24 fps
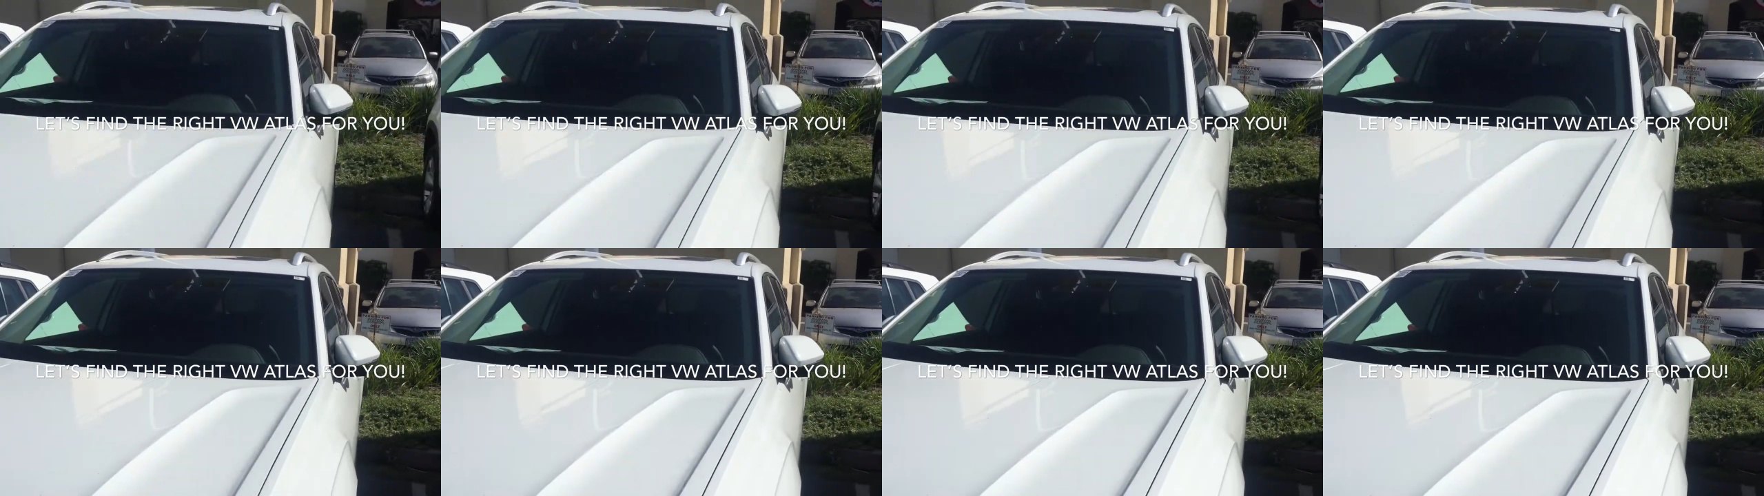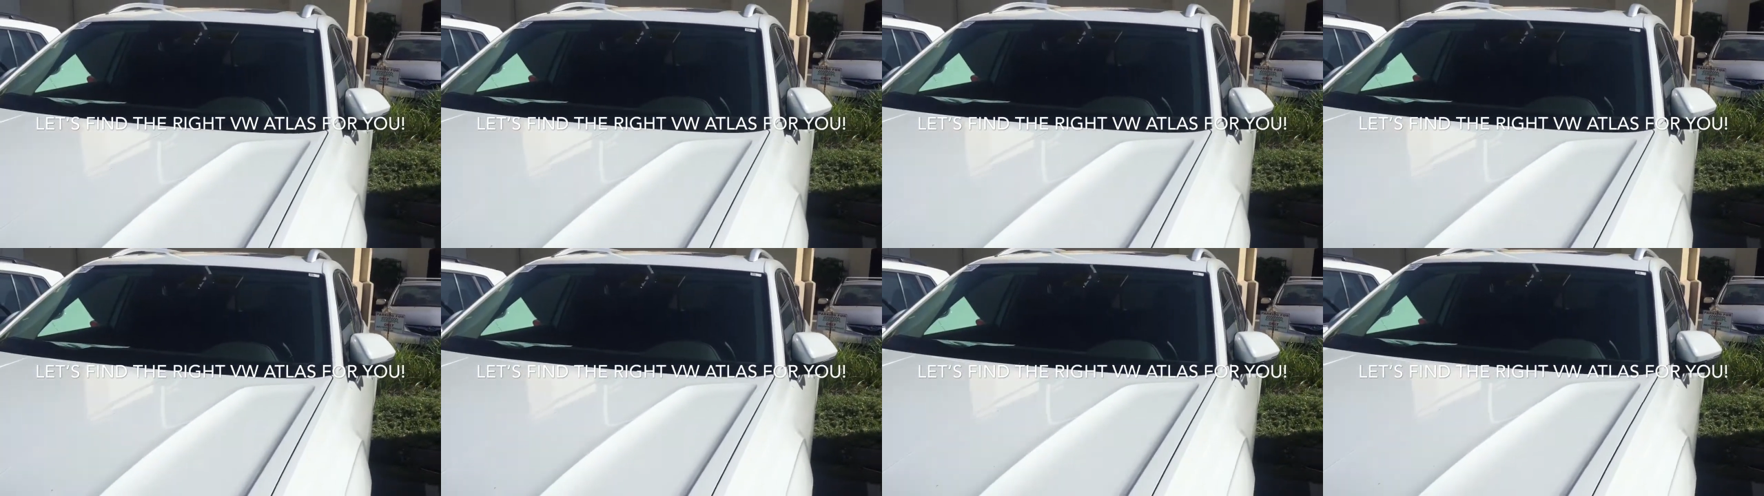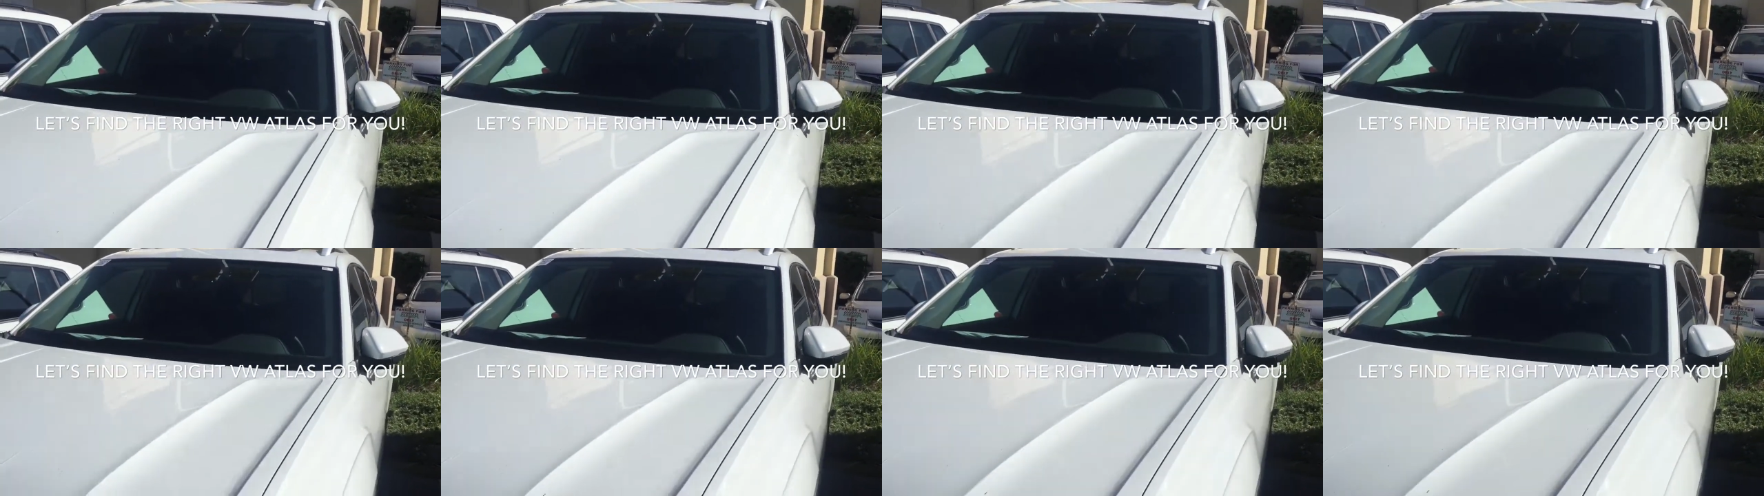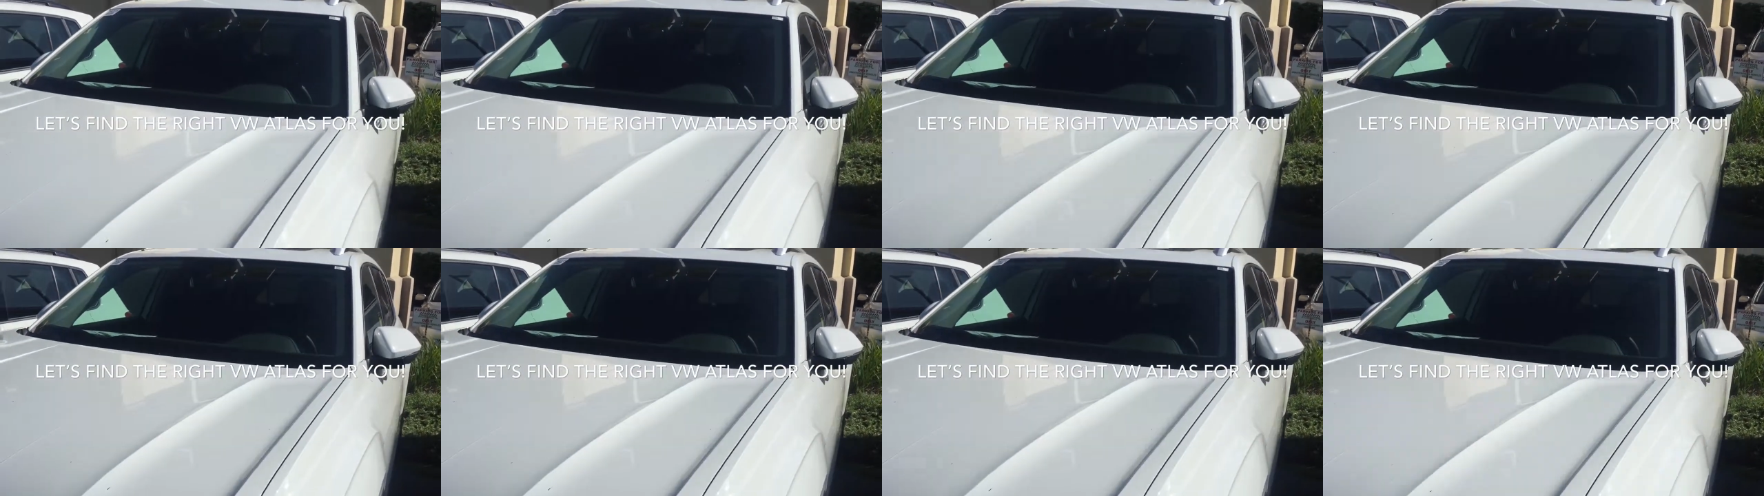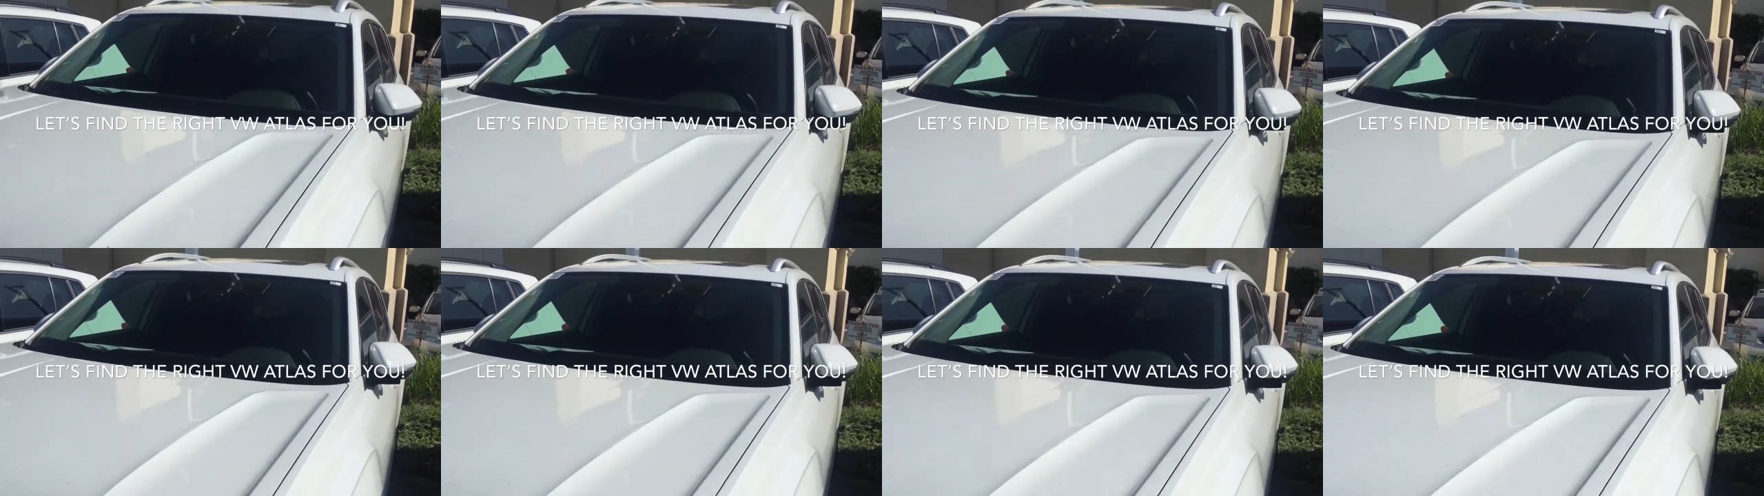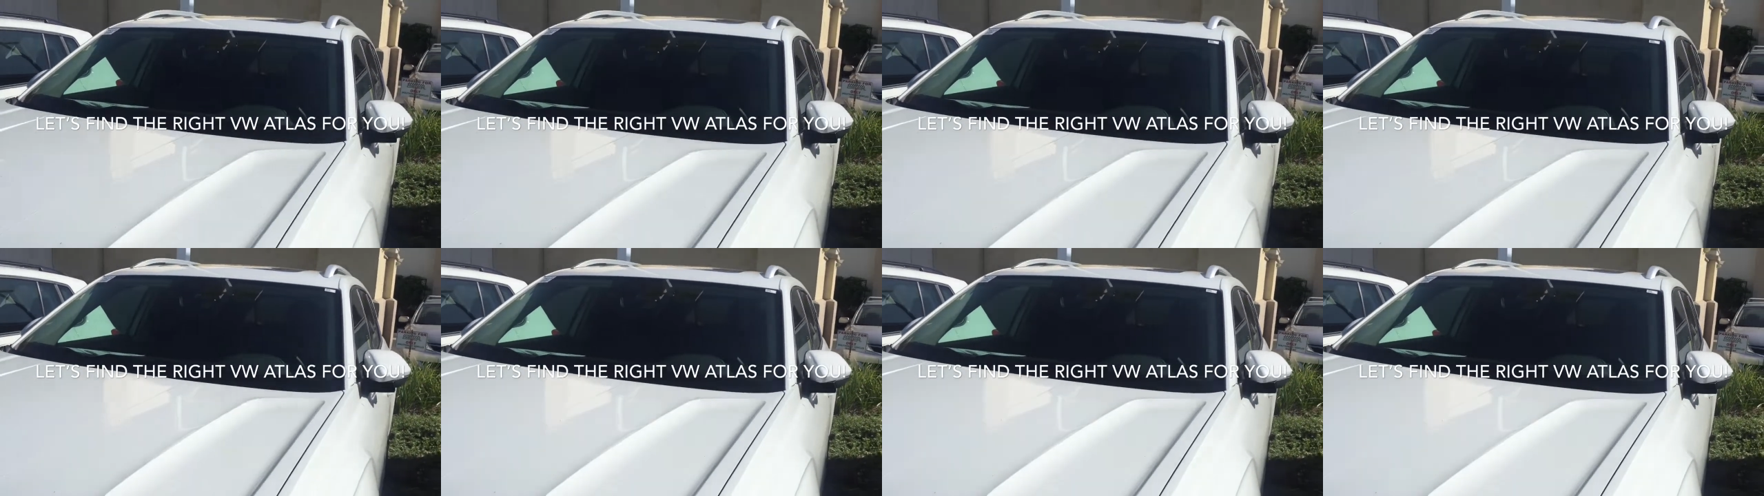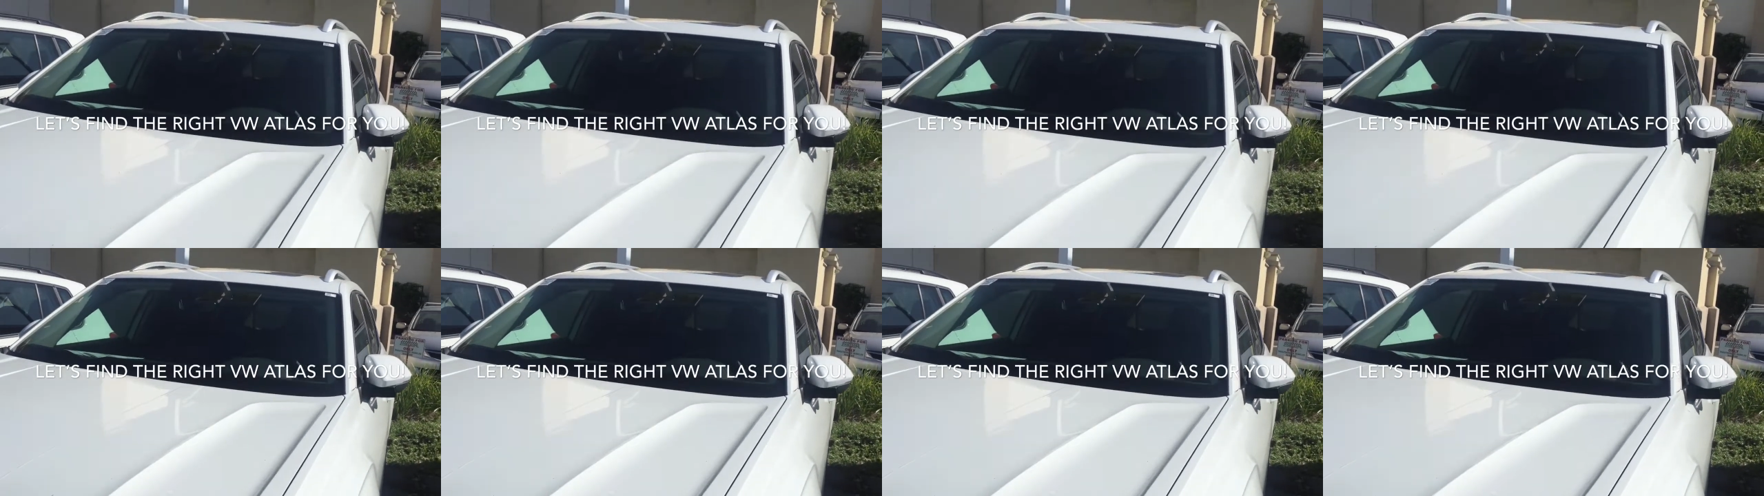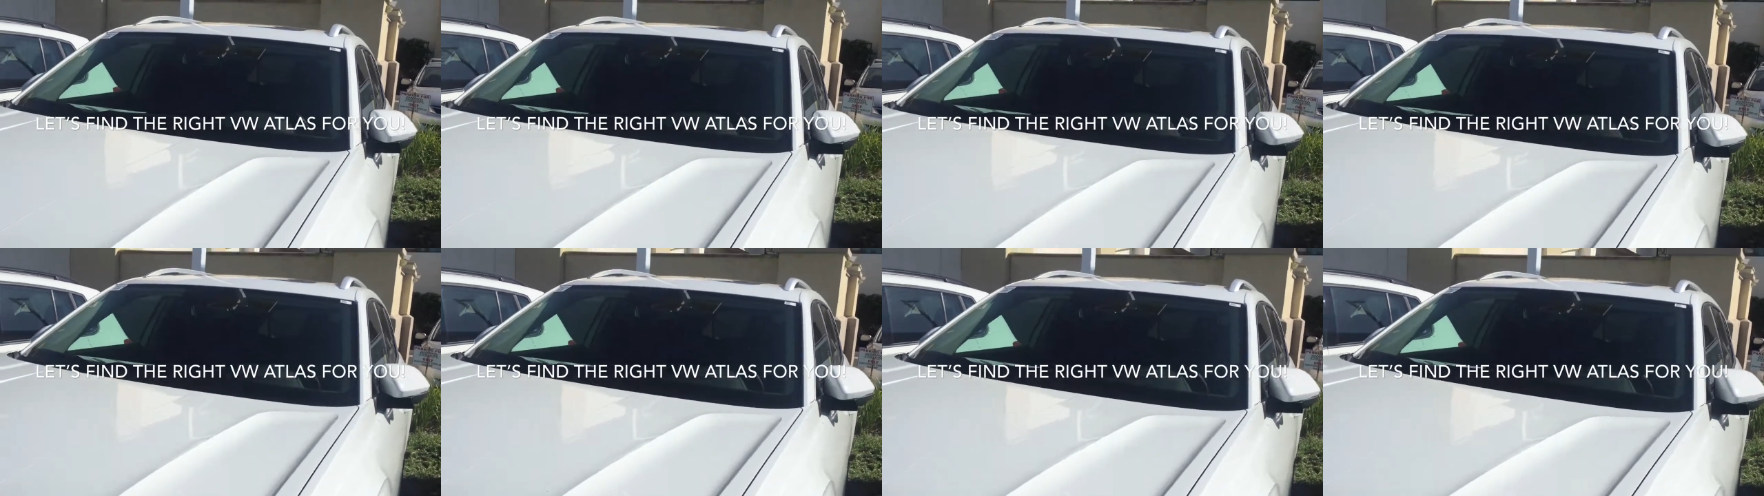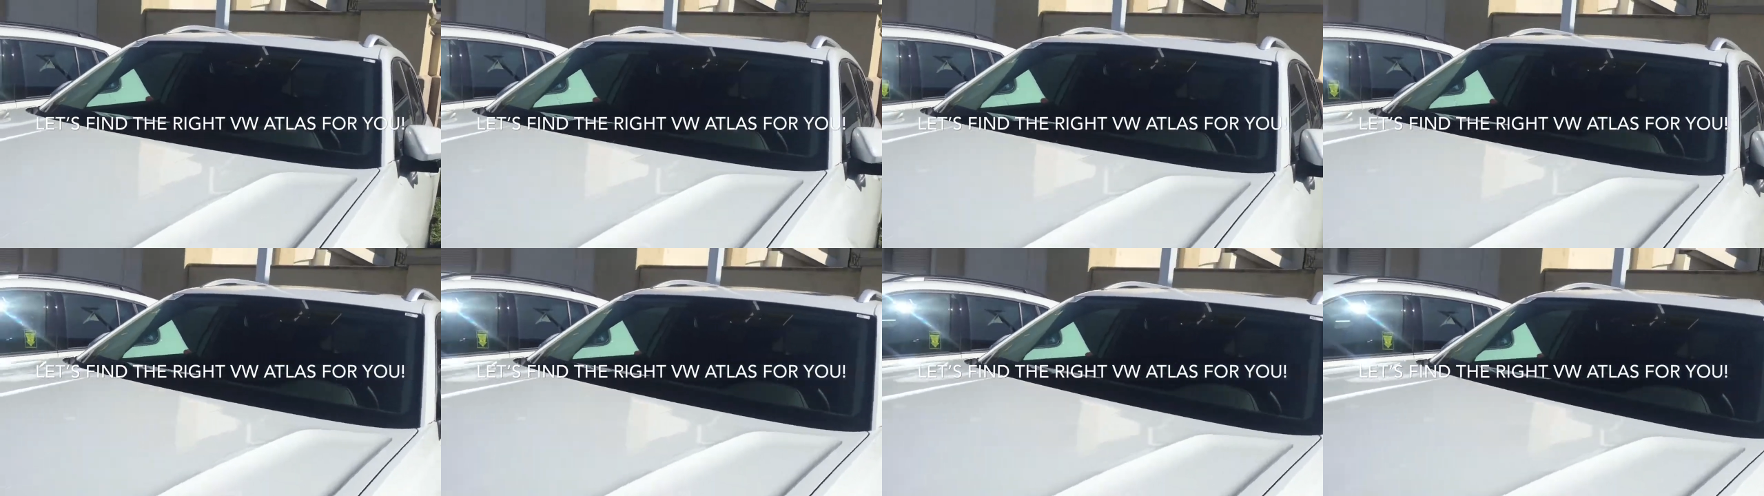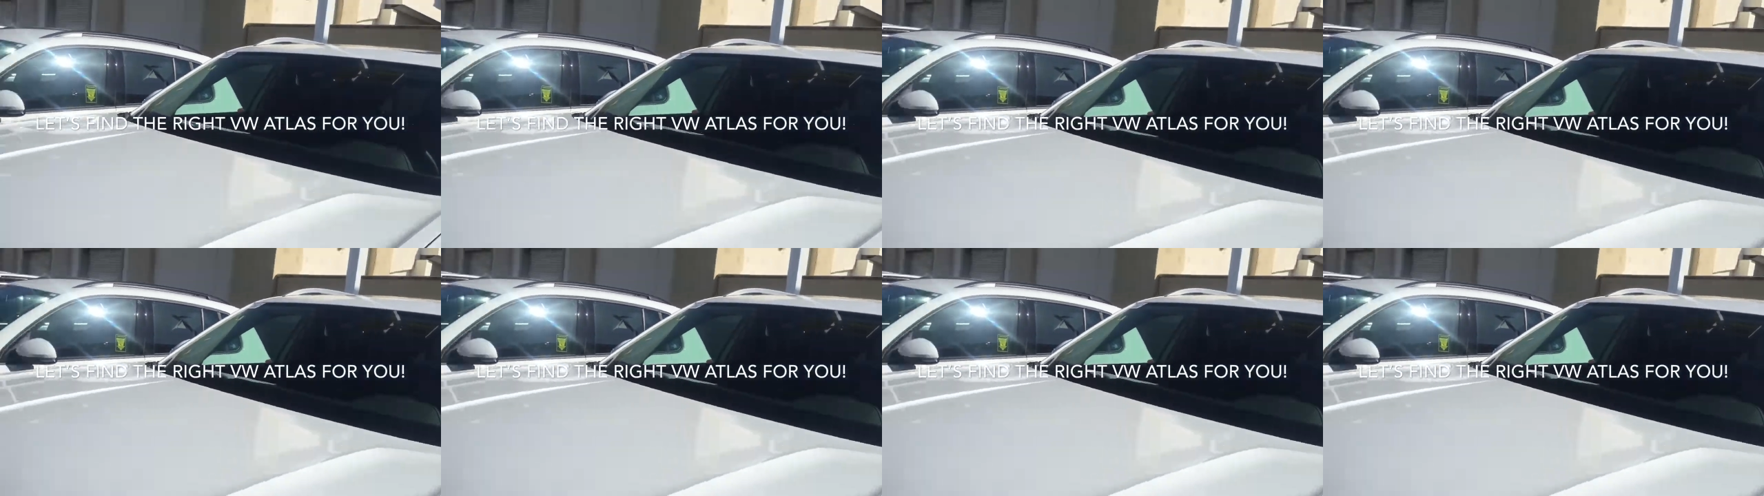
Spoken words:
No face is visible, so there are no lips to read.